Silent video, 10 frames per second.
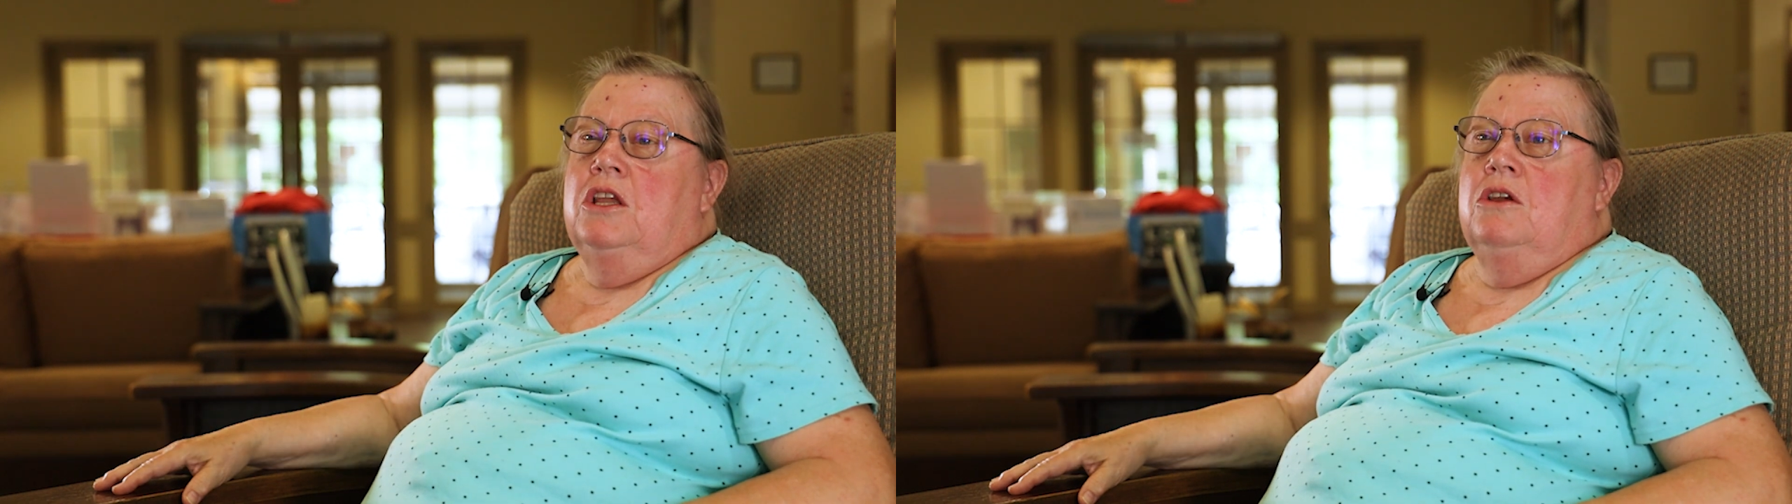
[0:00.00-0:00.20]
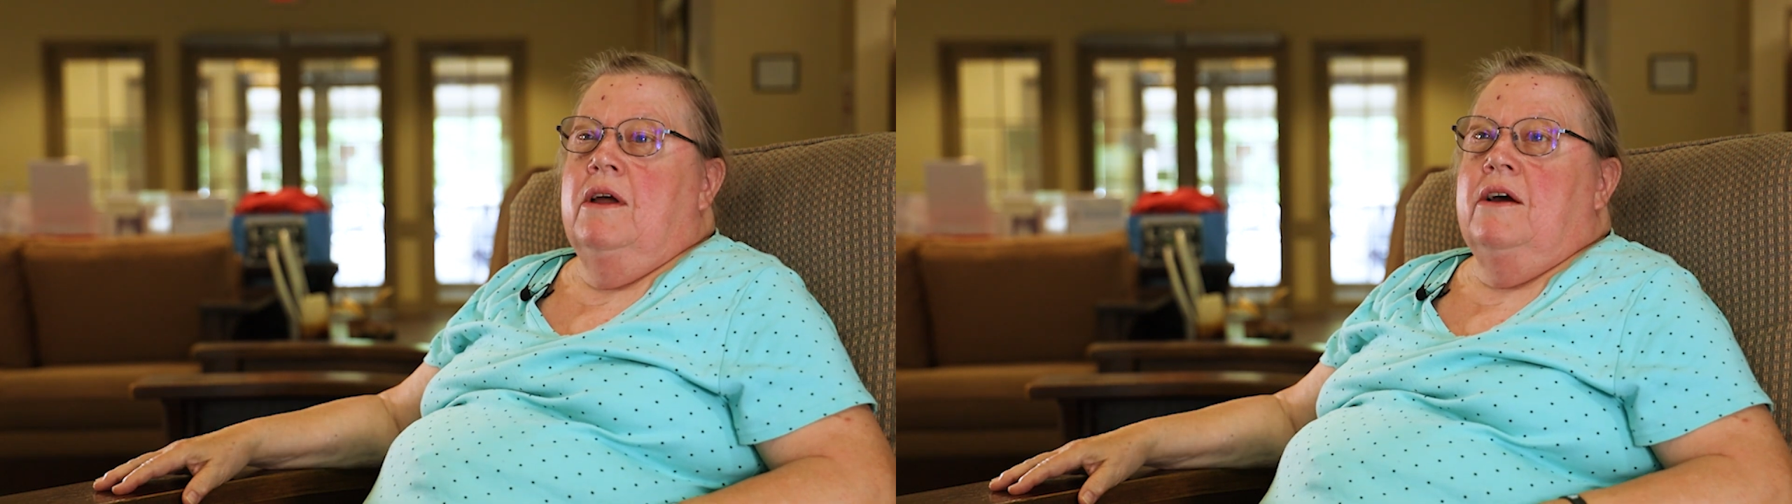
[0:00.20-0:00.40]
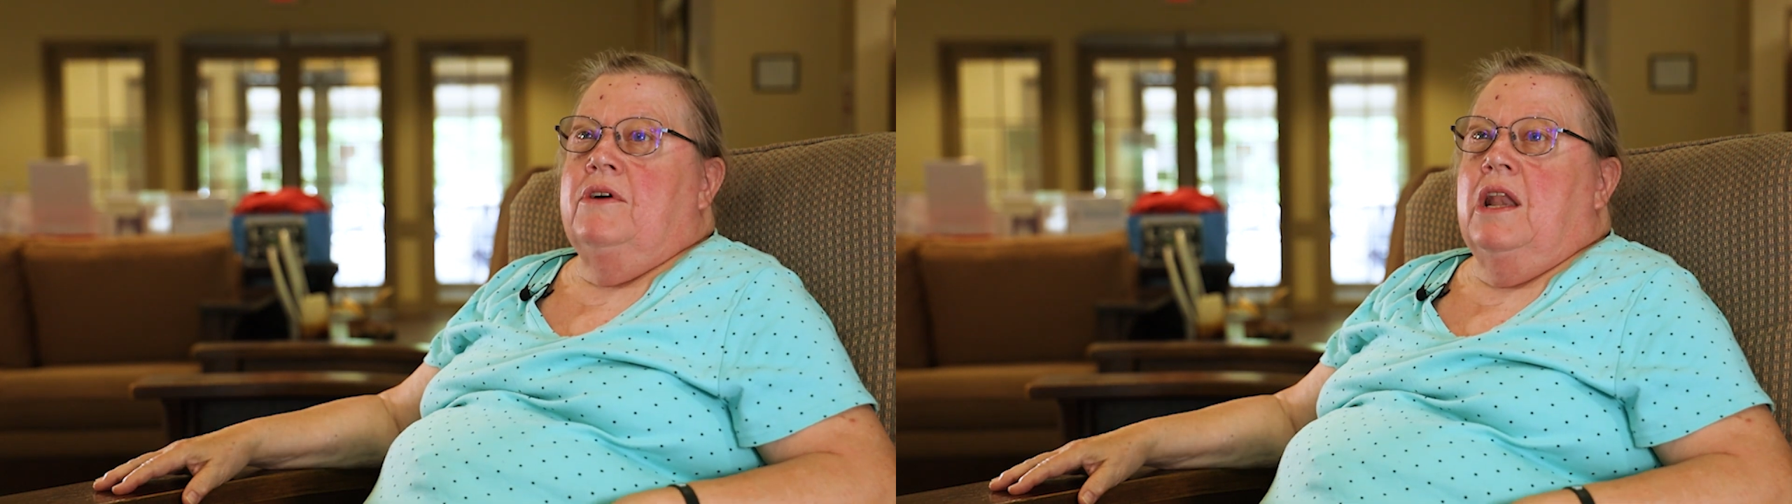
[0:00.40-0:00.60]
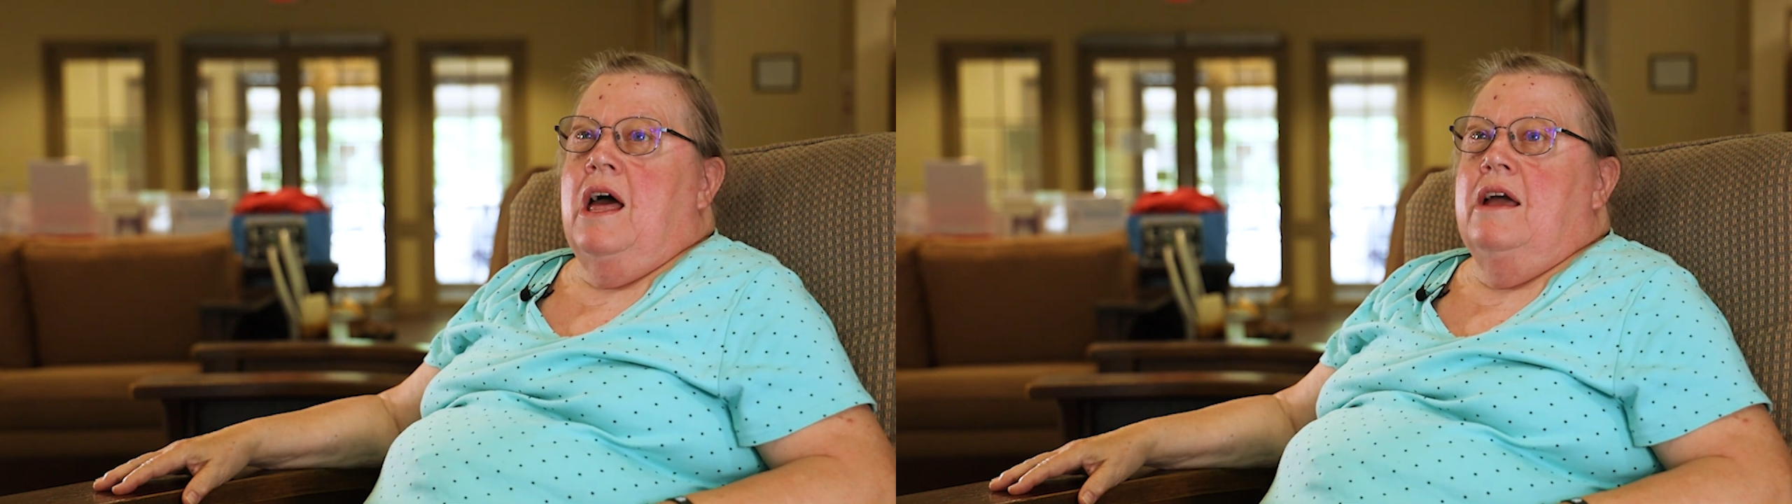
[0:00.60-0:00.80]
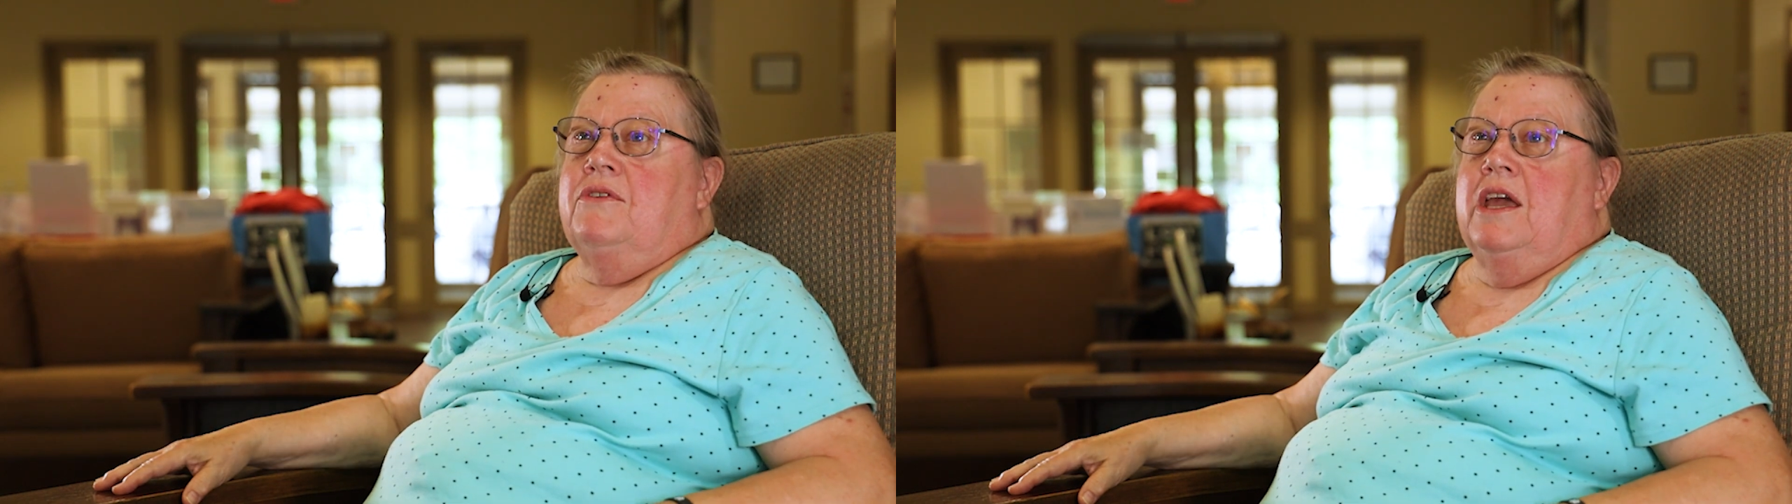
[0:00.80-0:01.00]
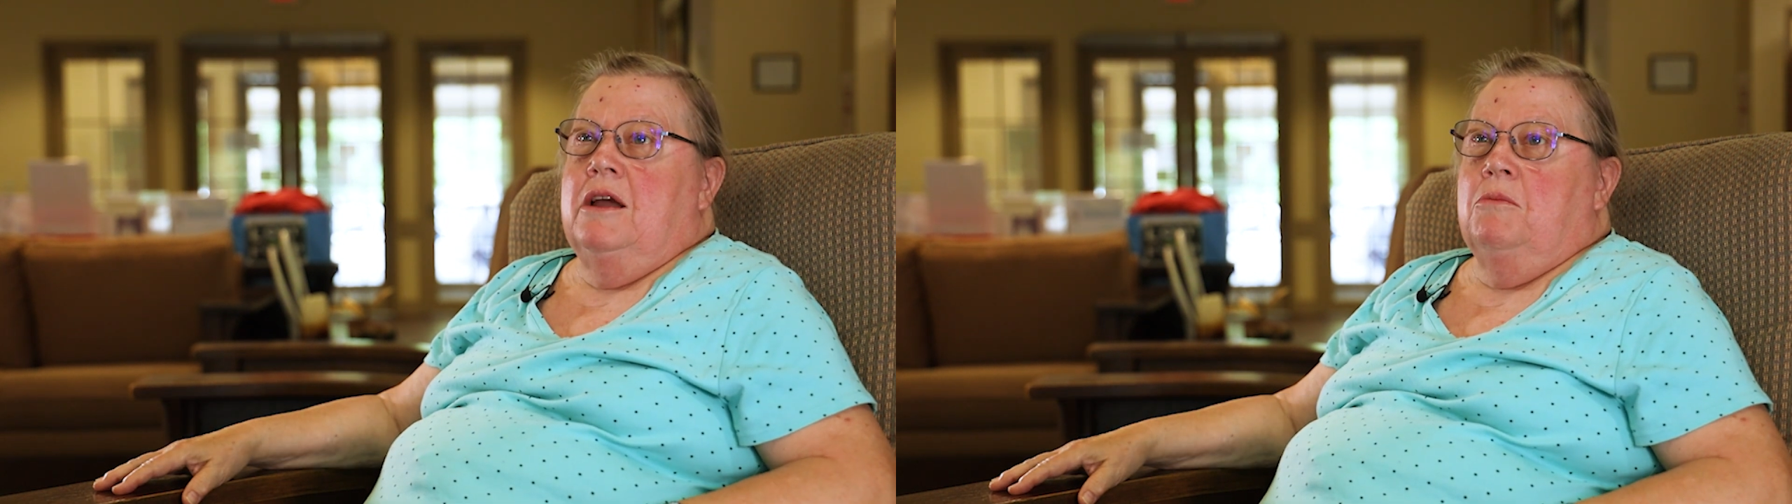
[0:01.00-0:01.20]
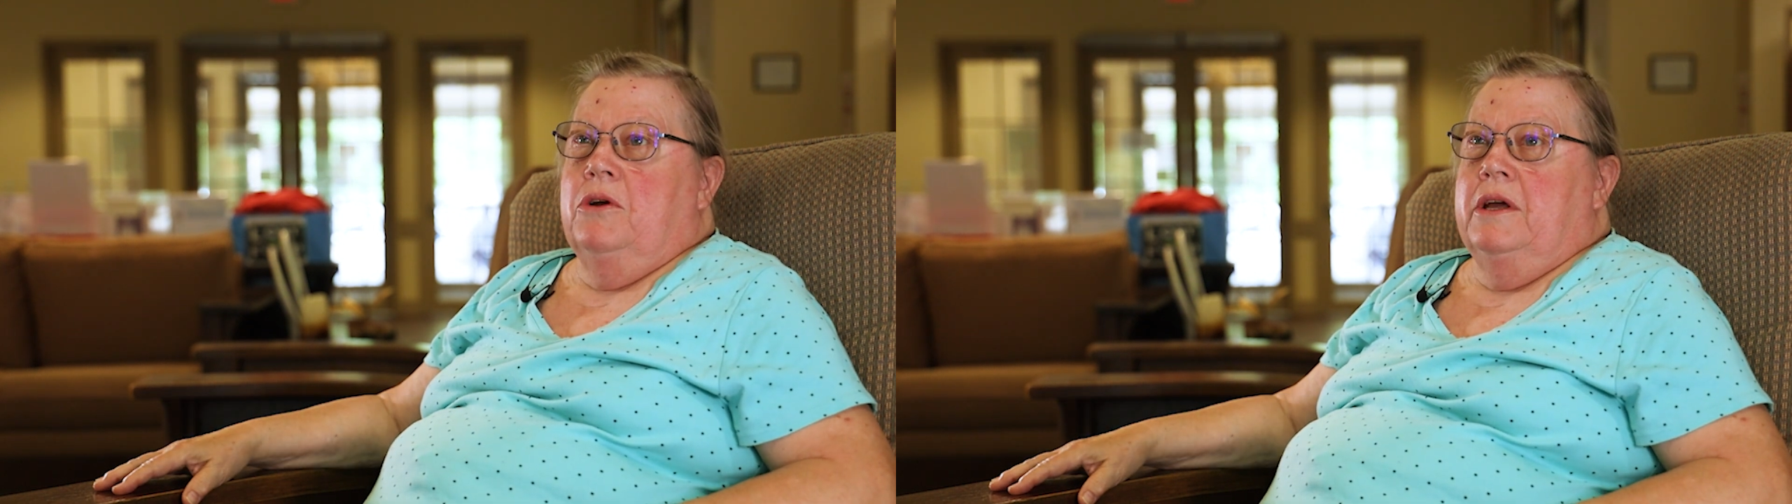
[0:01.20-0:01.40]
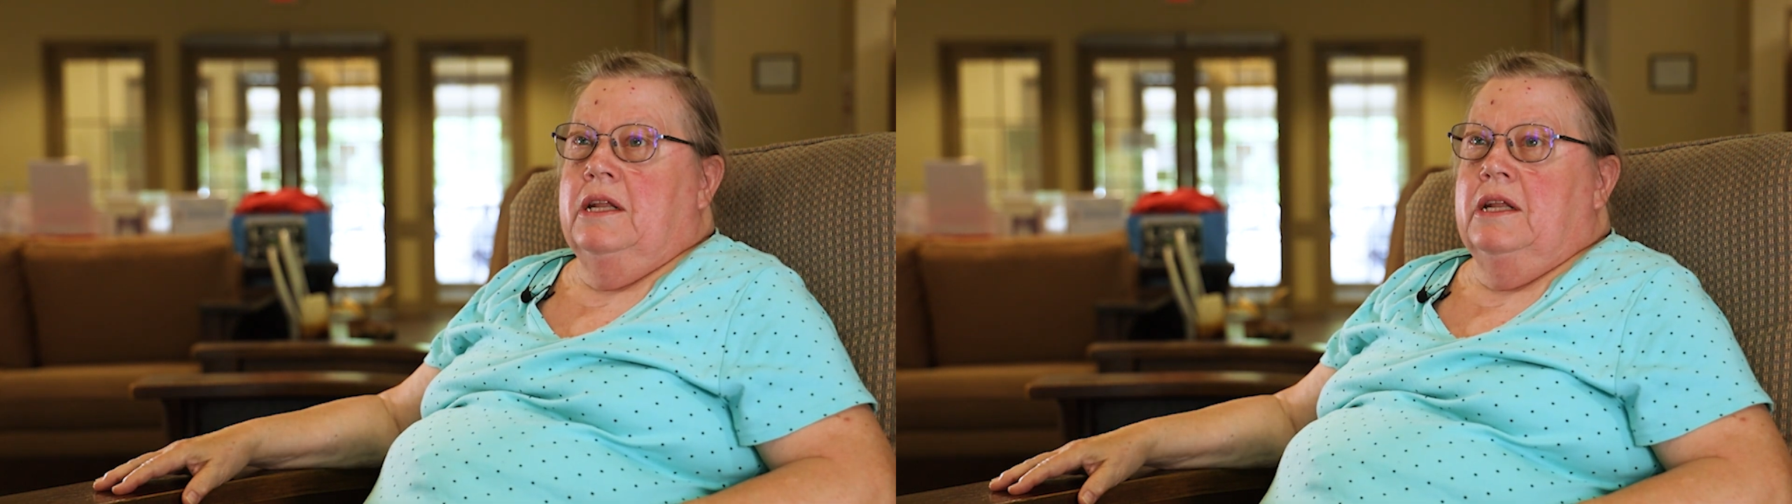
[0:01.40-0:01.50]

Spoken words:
you have a live camera